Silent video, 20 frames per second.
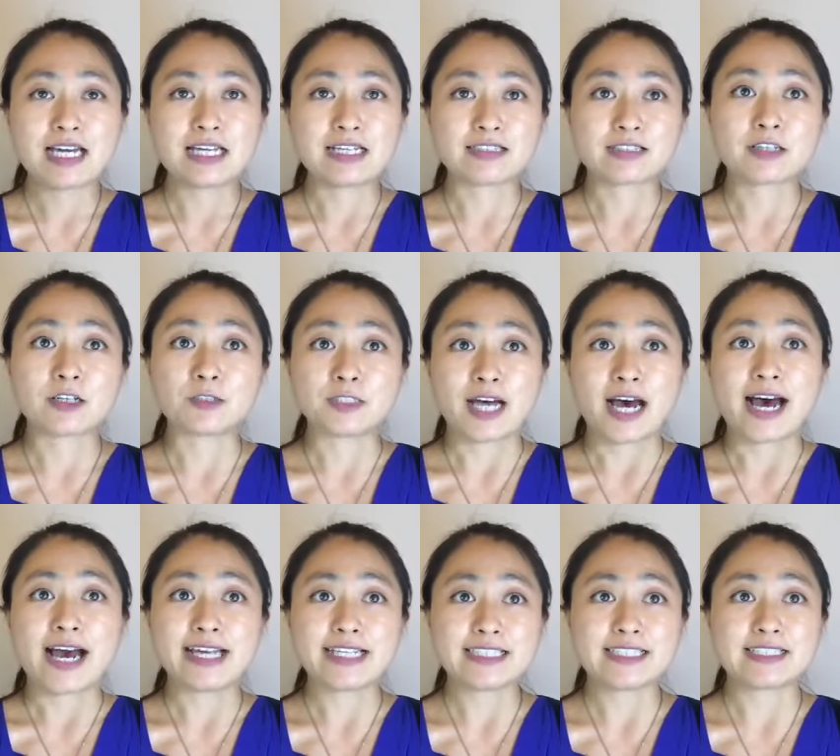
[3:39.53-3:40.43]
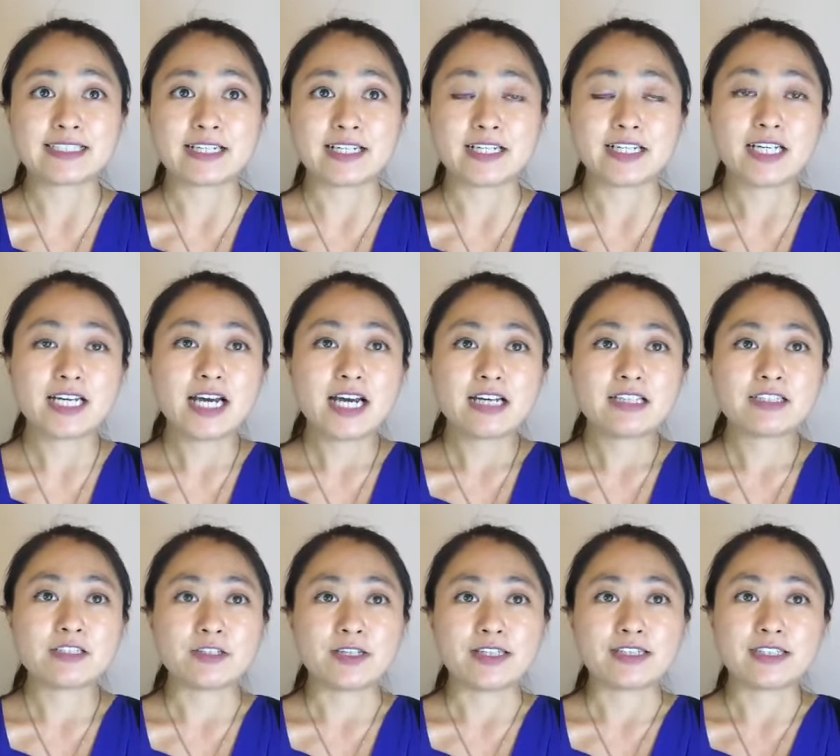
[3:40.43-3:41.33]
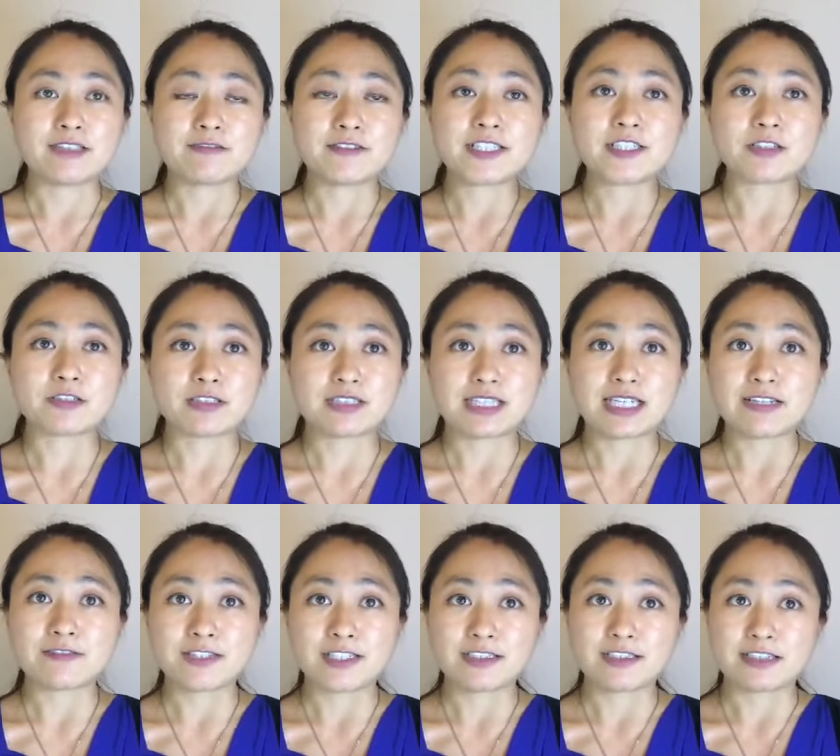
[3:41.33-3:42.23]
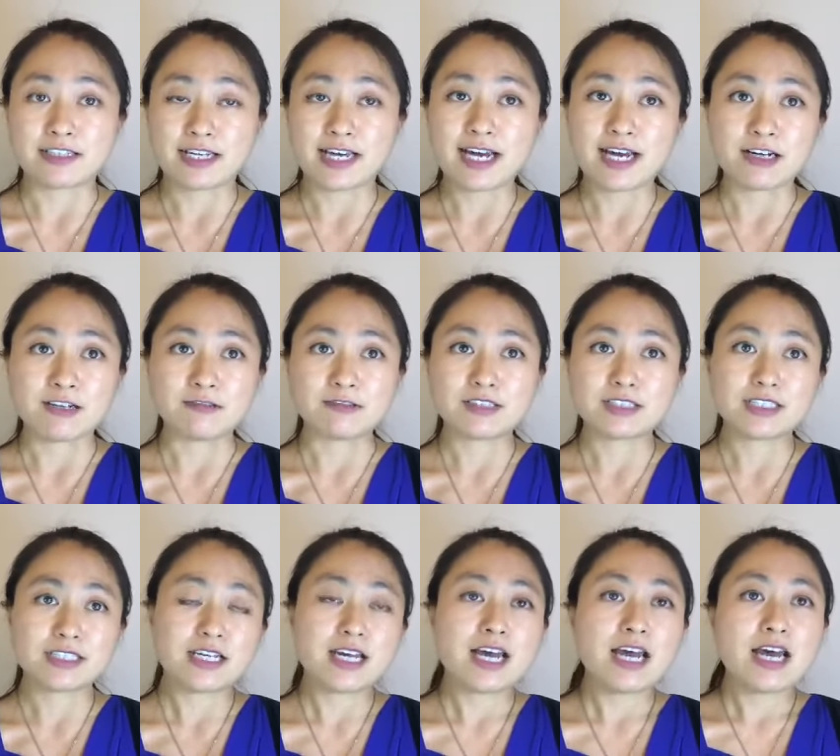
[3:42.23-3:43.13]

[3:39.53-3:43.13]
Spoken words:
it's called ISA, so individual savings account.